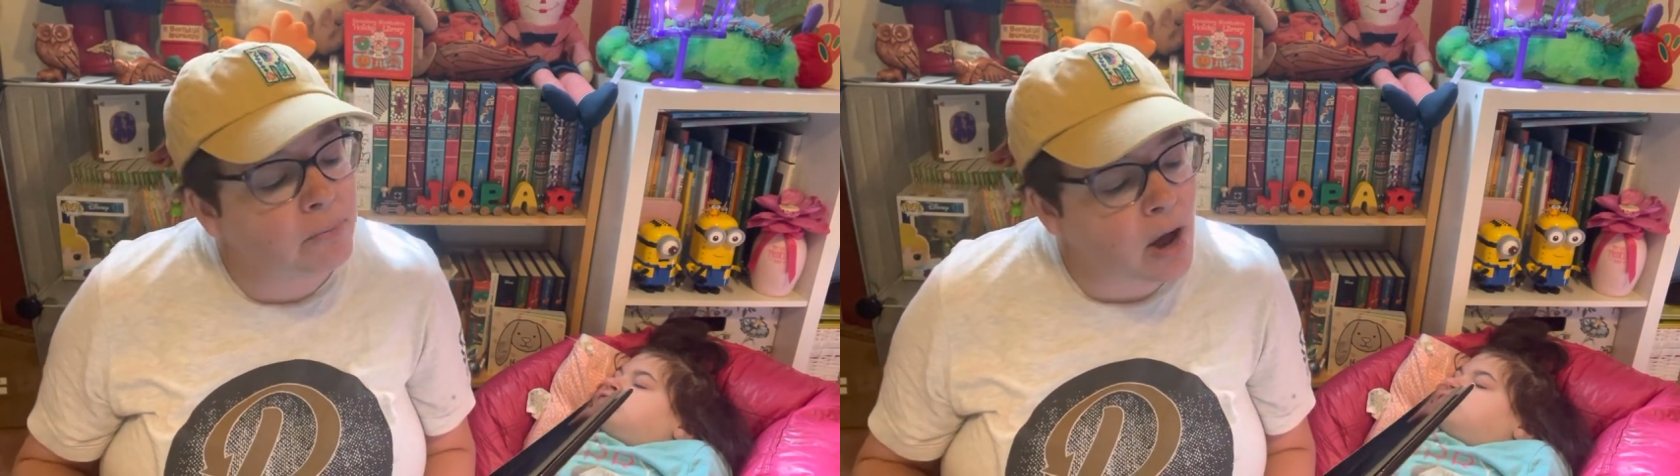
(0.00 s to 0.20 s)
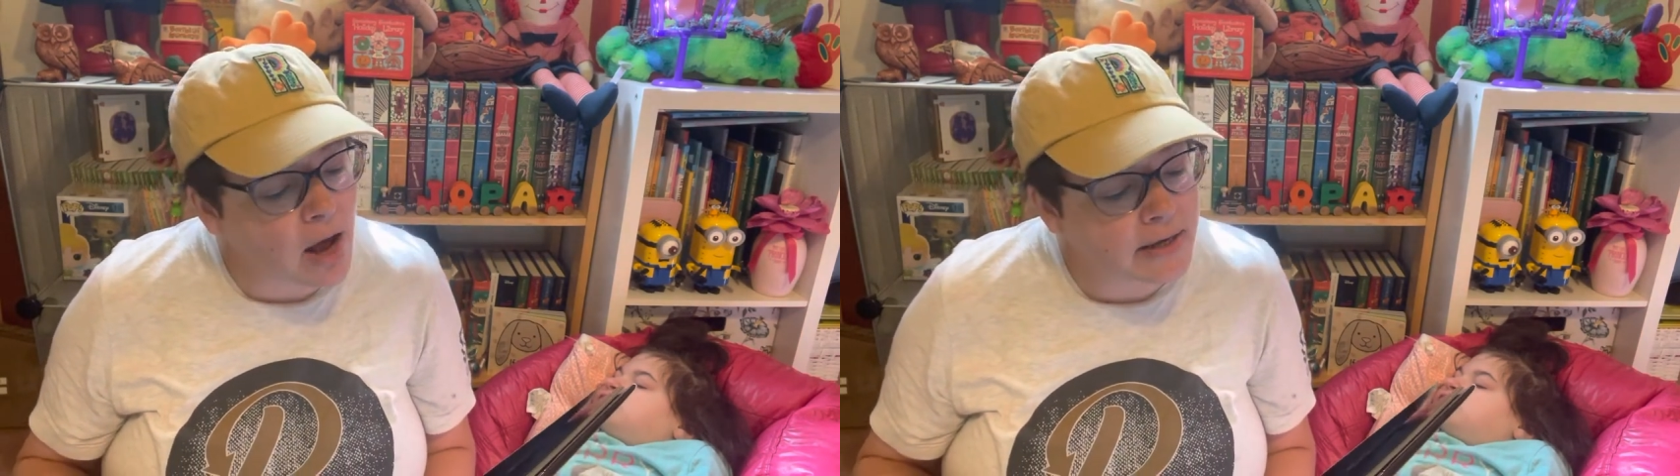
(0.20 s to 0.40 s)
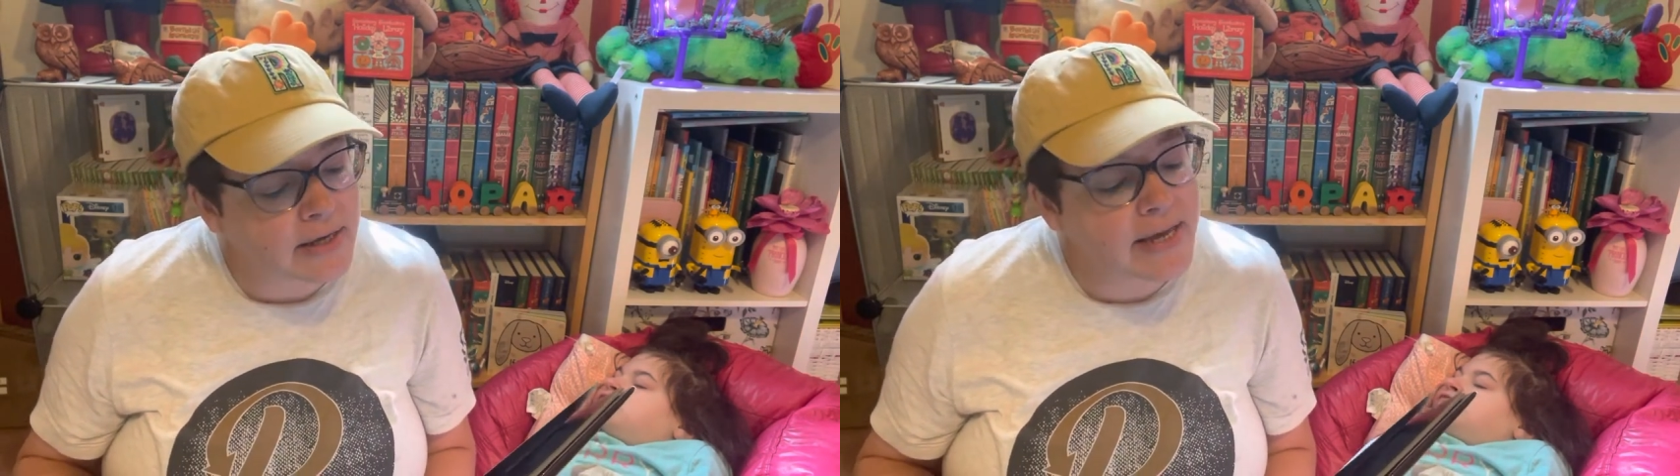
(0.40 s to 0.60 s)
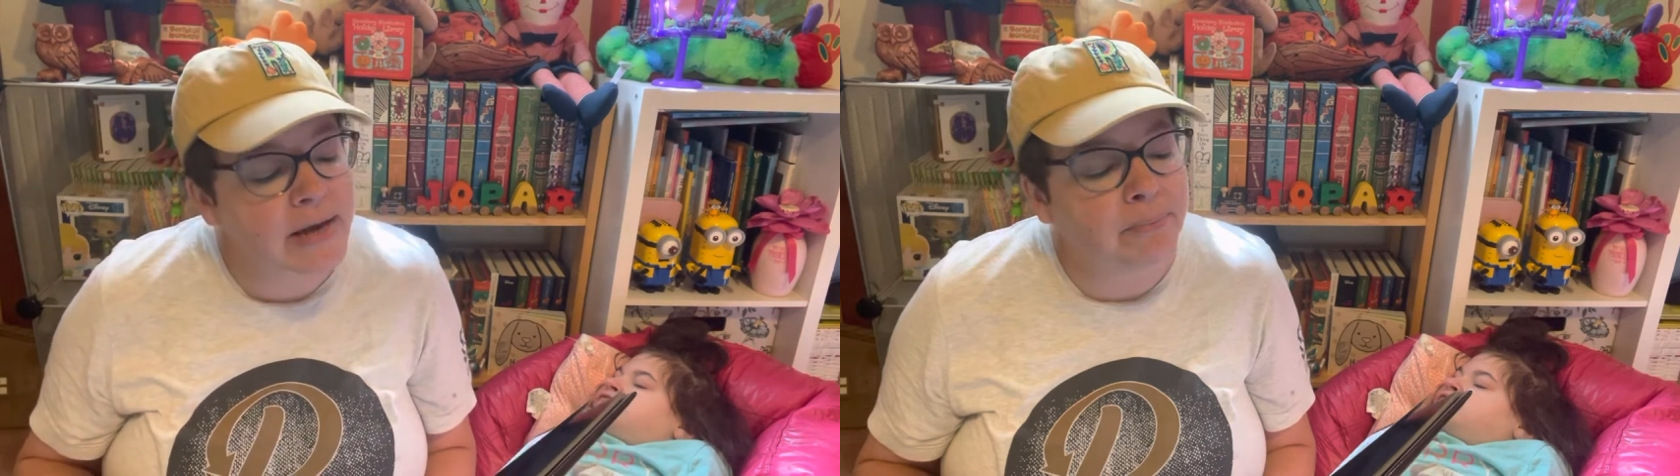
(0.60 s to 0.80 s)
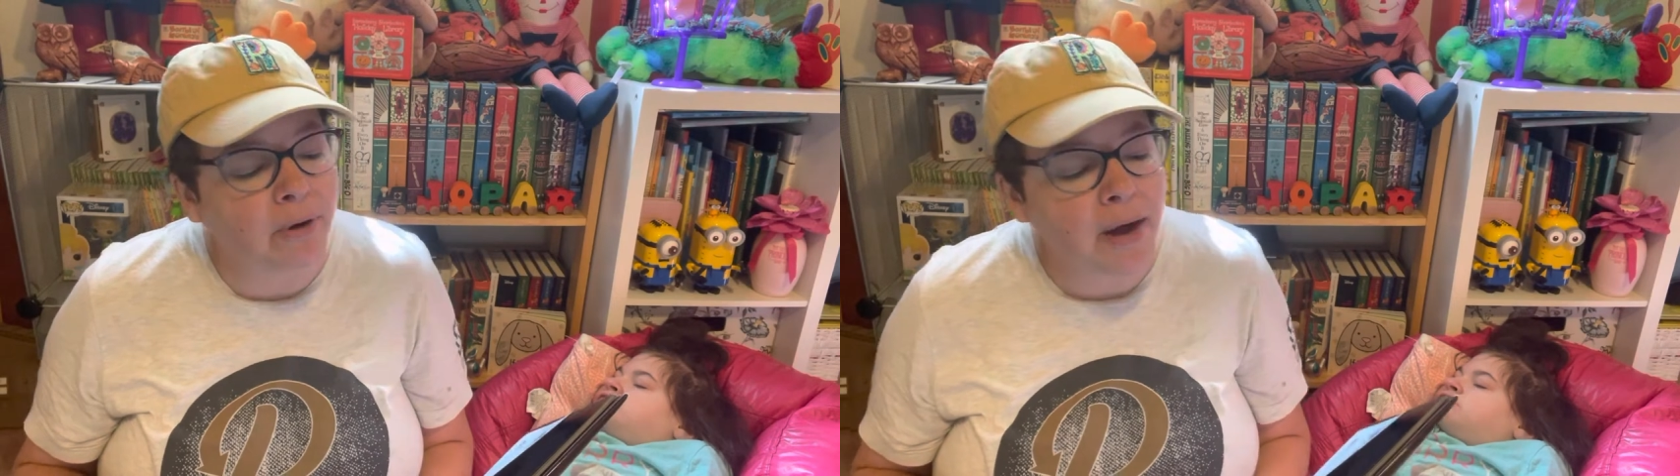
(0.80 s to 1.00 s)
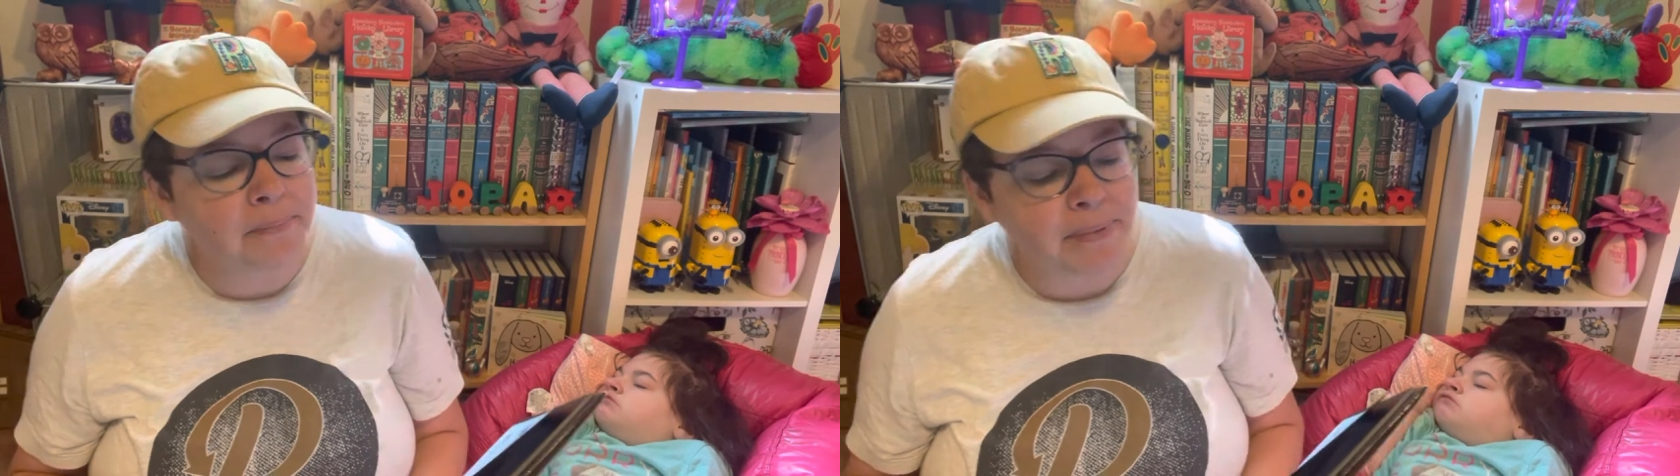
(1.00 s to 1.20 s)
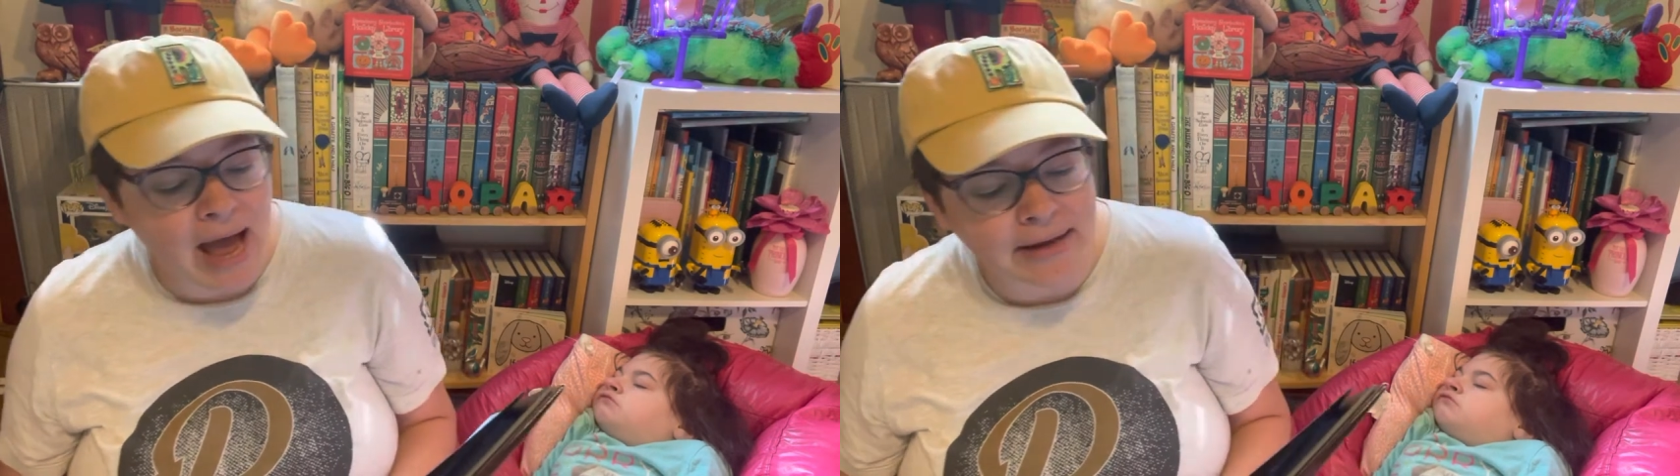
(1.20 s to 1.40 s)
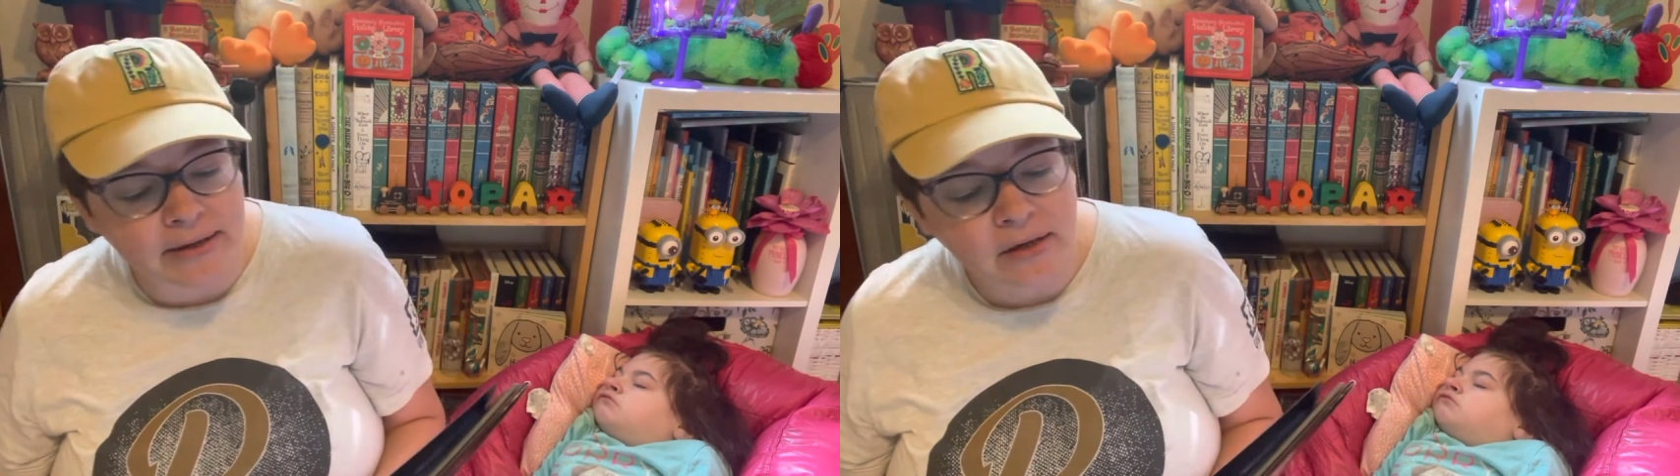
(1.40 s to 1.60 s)
rock he had brought
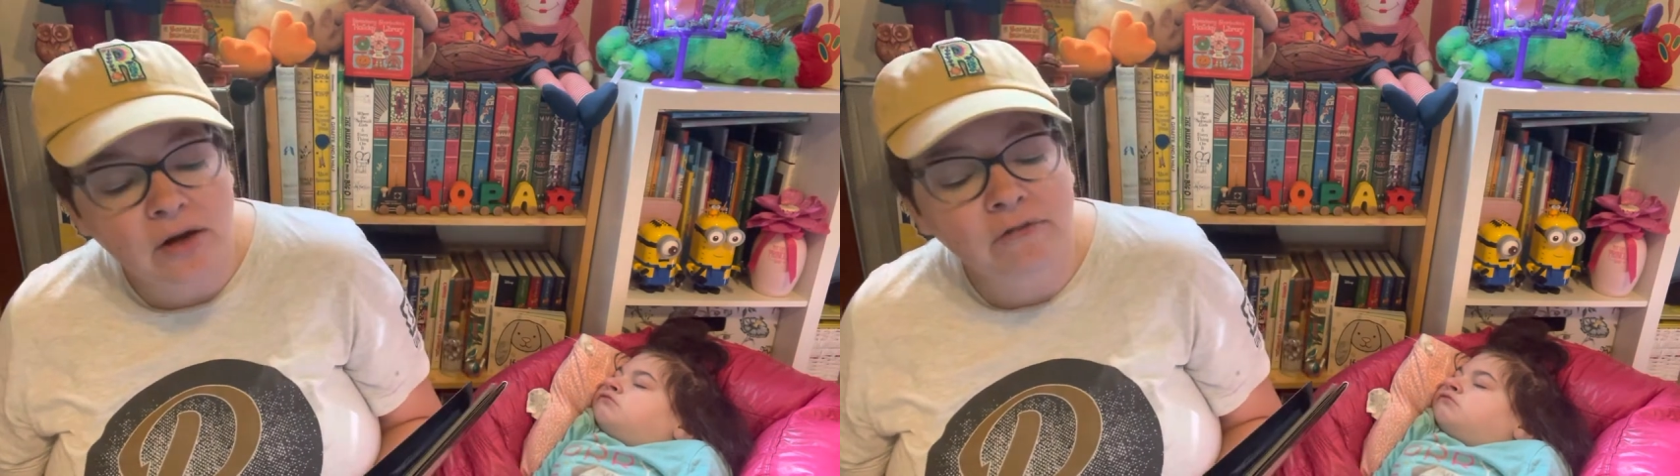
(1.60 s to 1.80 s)
back